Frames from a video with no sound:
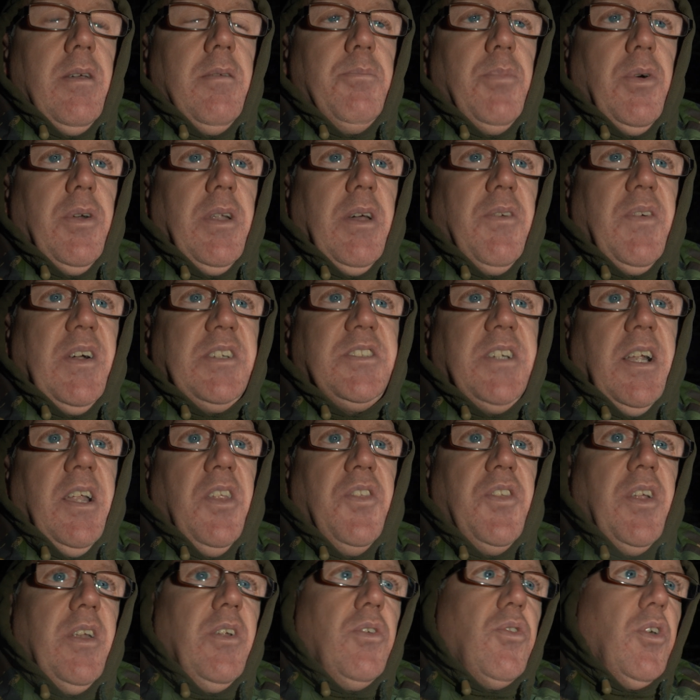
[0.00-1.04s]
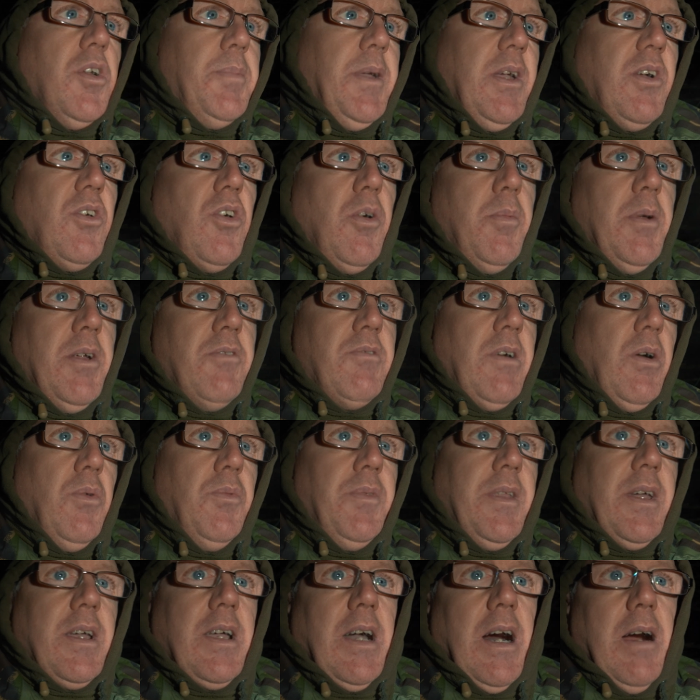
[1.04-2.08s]
but if there's anything going to be coming around
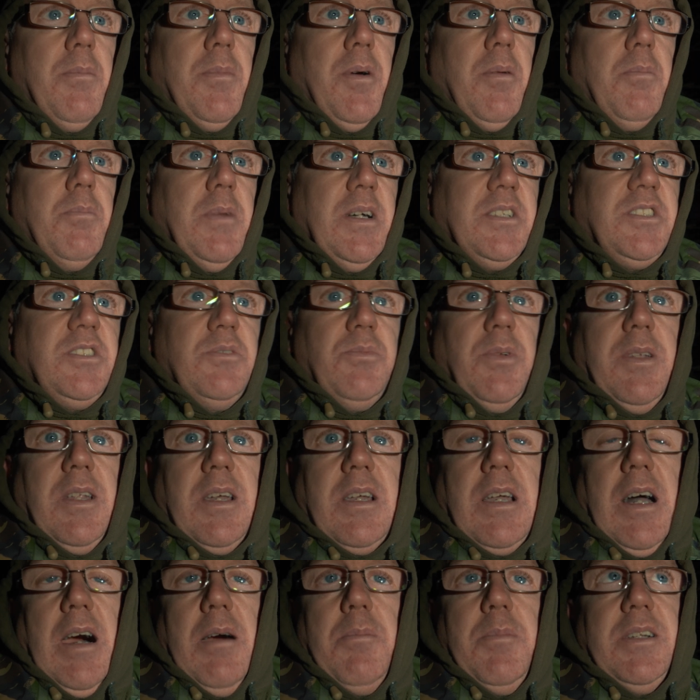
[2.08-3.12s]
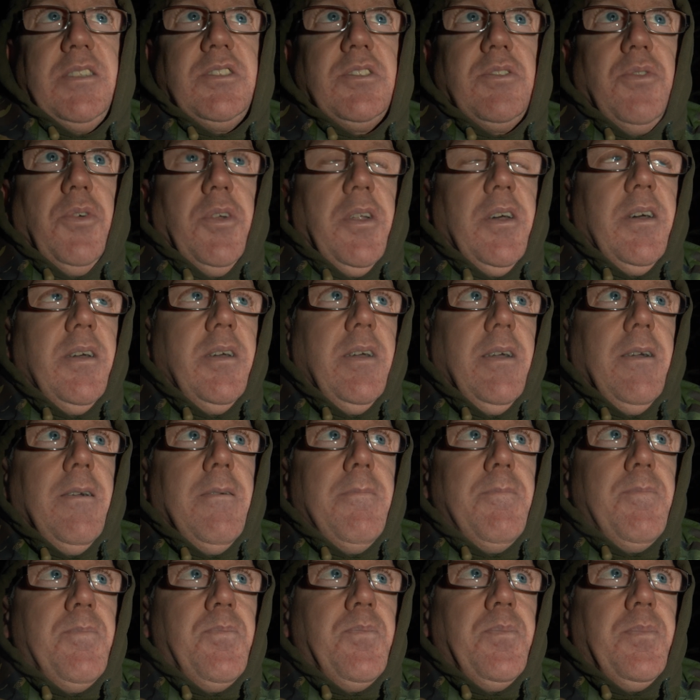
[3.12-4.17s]
the camp or messing with the camp, it's going to,
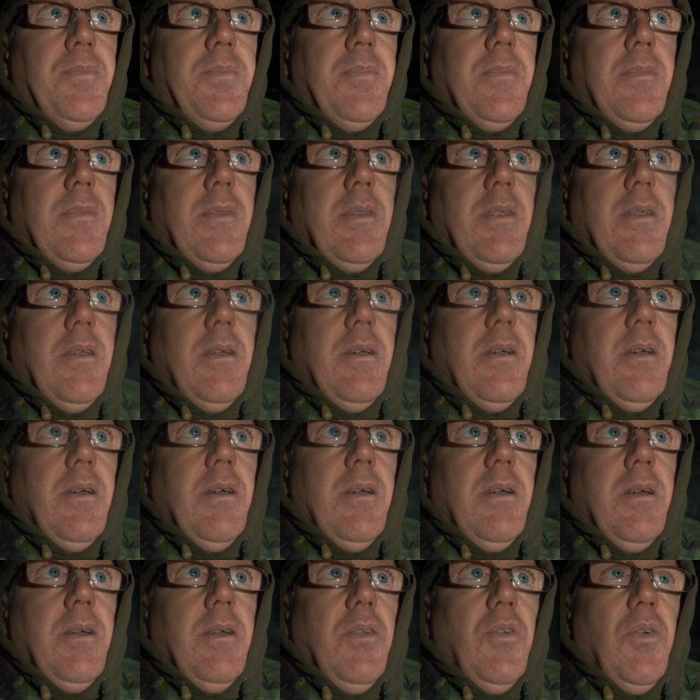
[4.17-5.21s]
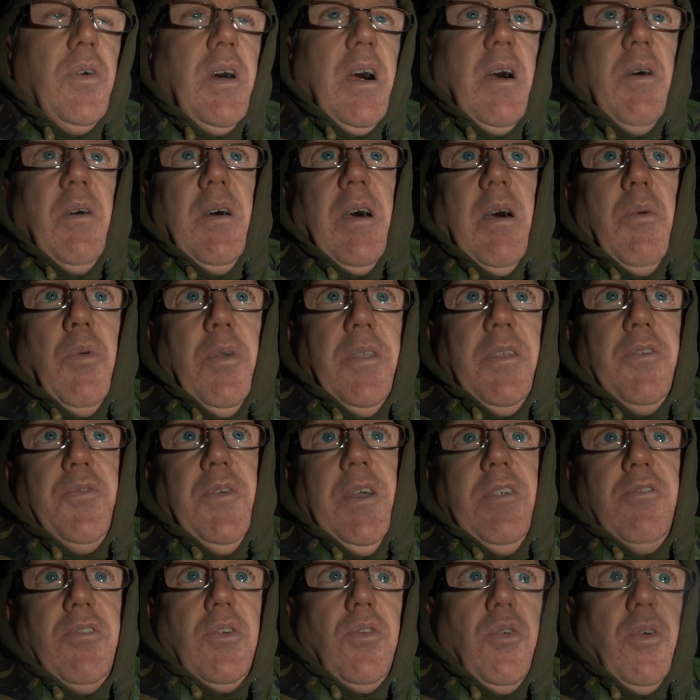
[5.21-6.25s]
you know, I want the
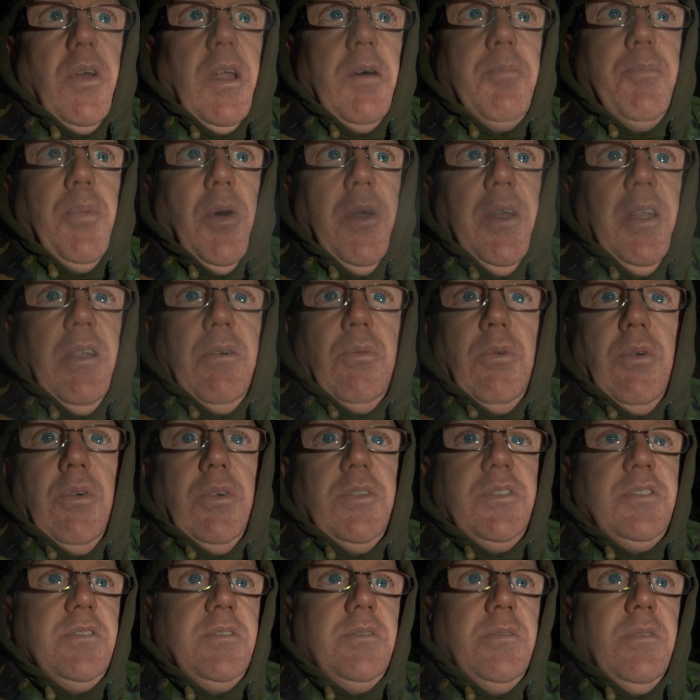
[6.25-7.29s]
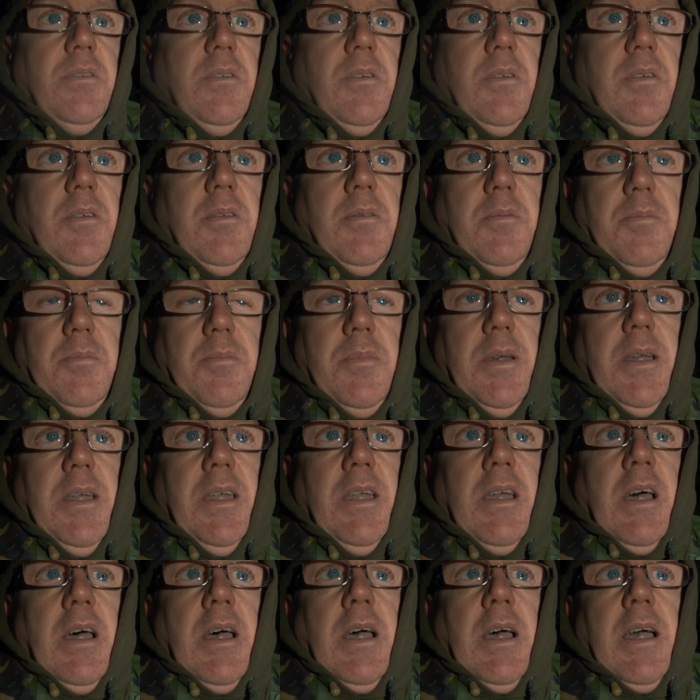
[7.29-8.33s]
field recorder pointing towards me,
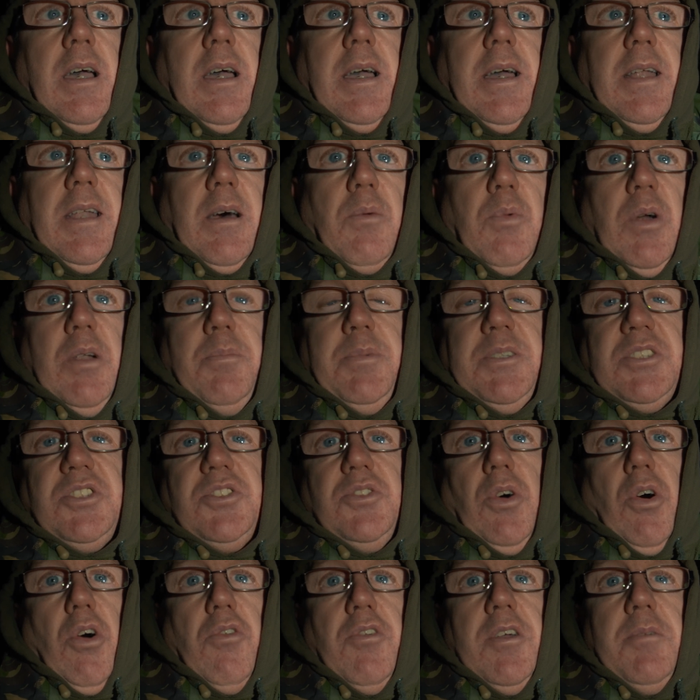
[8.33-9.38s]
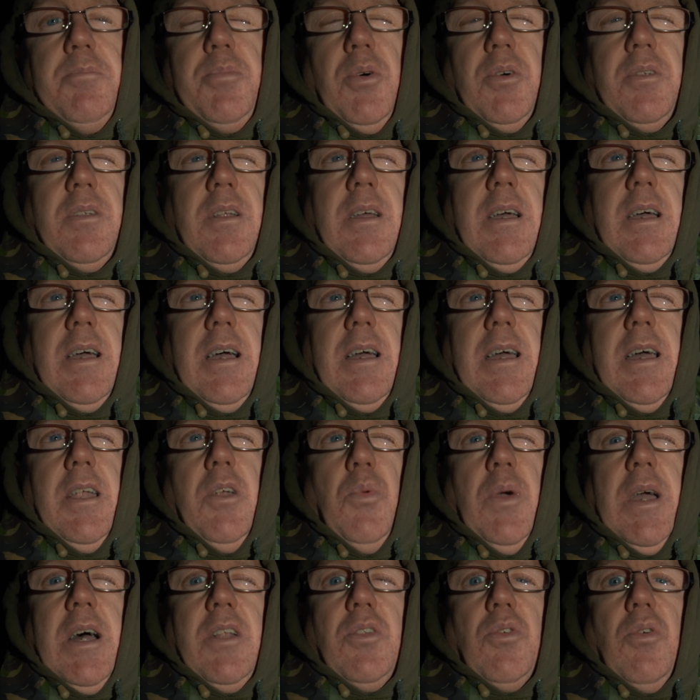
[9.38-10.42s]
and I will be snoring, but in a
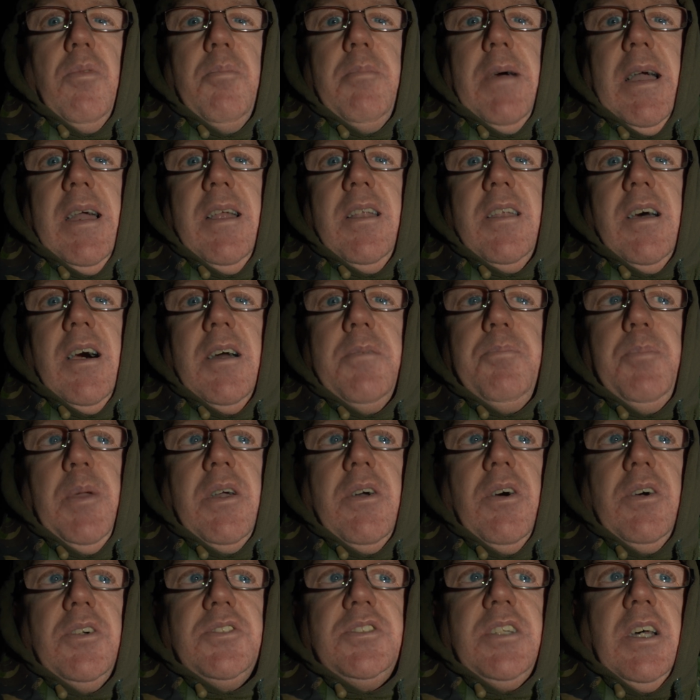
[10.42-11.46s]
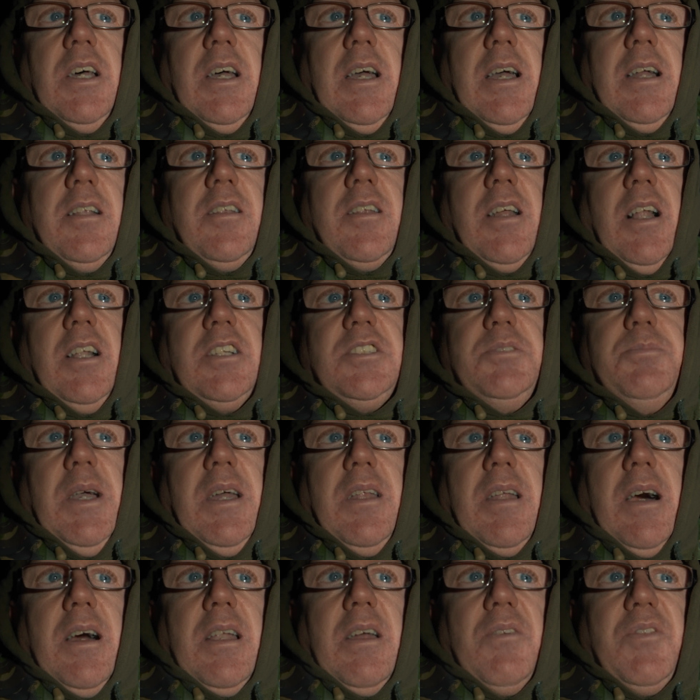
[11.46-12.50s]
way I don't mind that, because it tells me
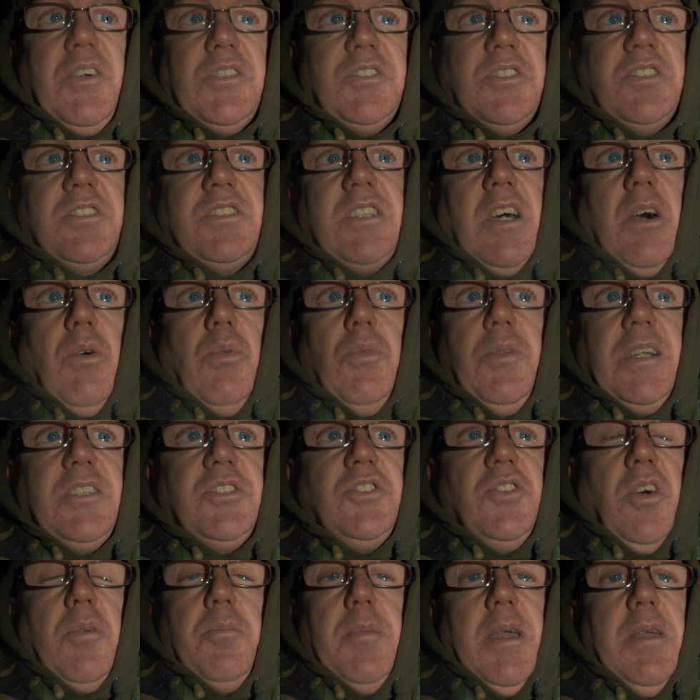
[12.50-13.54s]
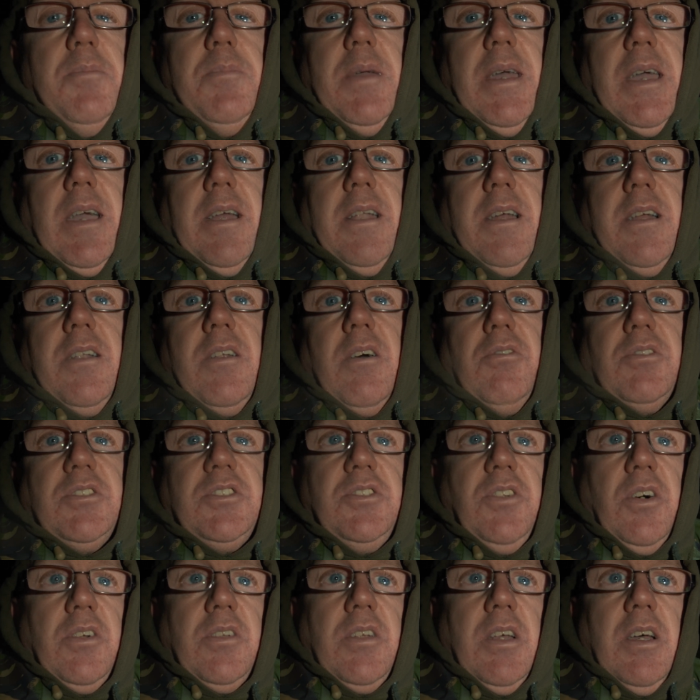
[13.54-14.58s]
that if there's a sound, it's not me making it, or it's
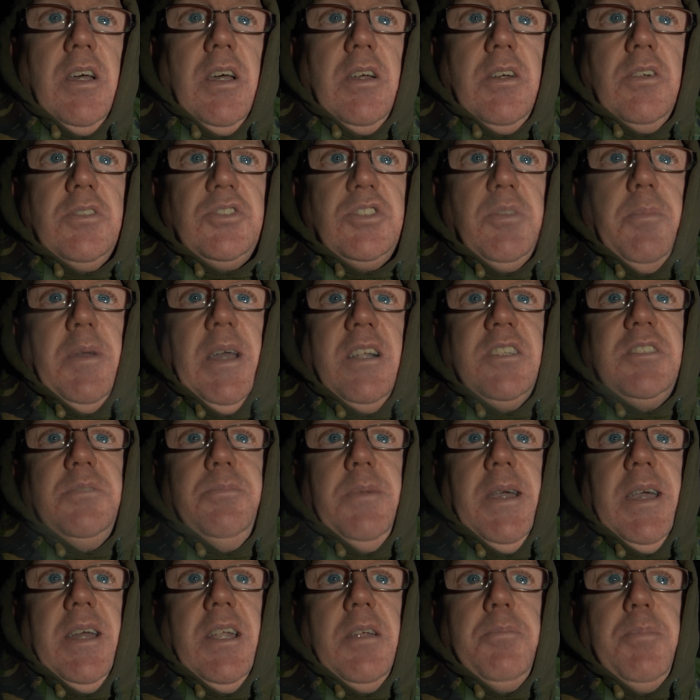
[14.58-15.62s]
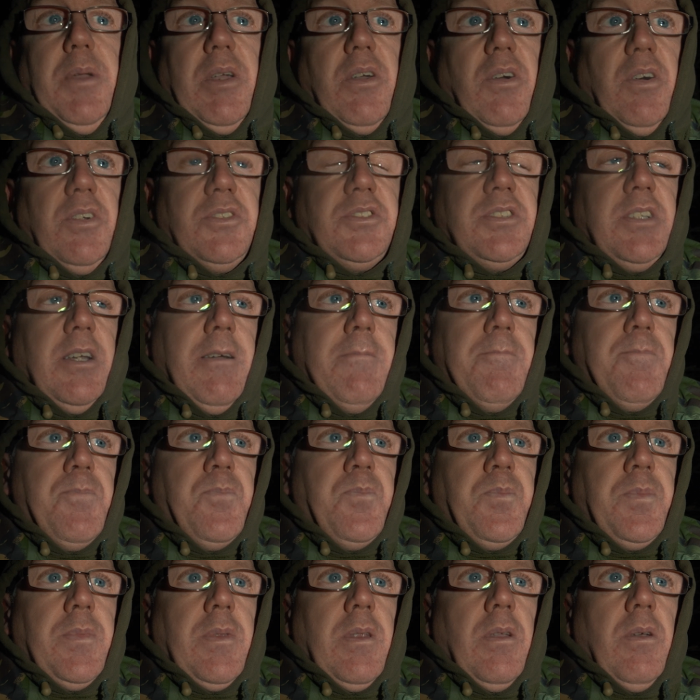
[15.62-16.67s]
not somebody else making it, because
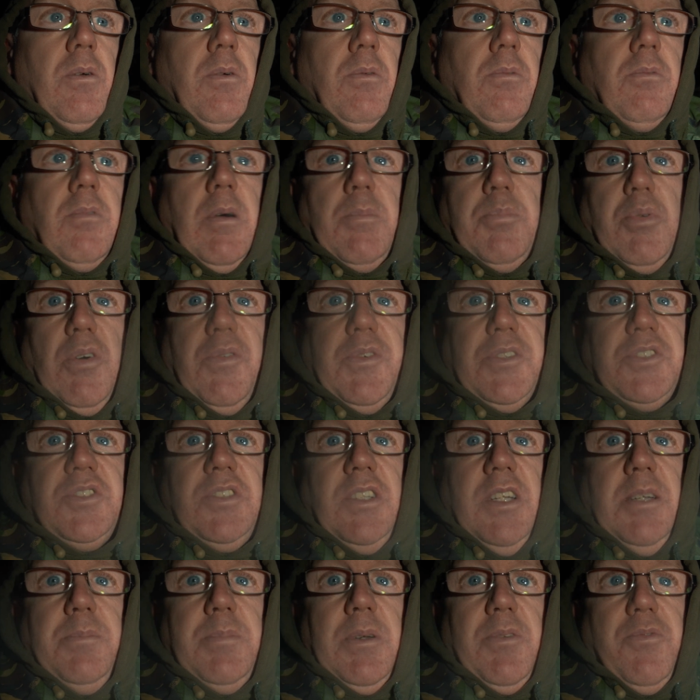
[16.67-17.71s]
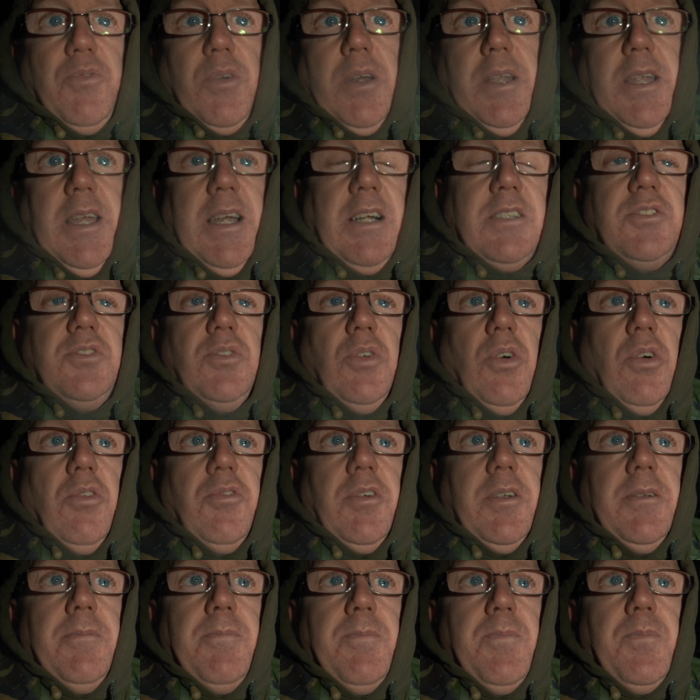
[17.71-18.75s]
we're both asleep if we can hear
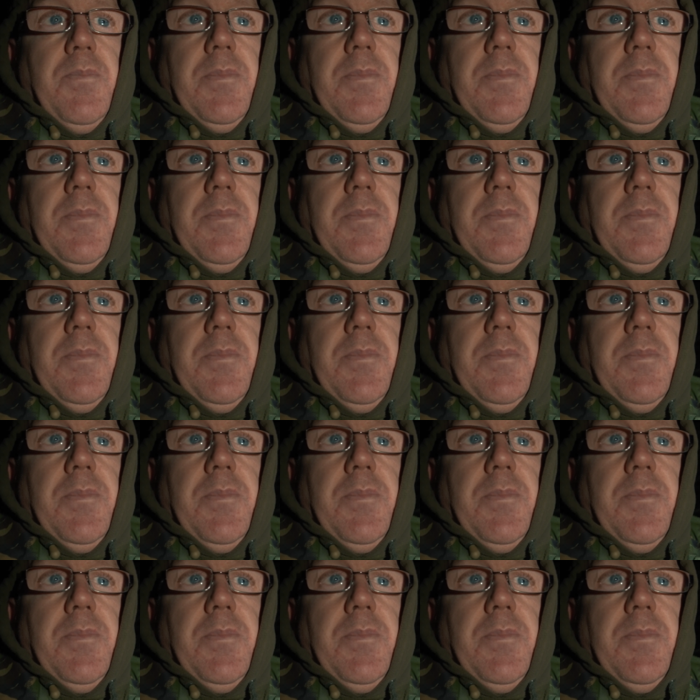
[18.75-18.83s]
snoring.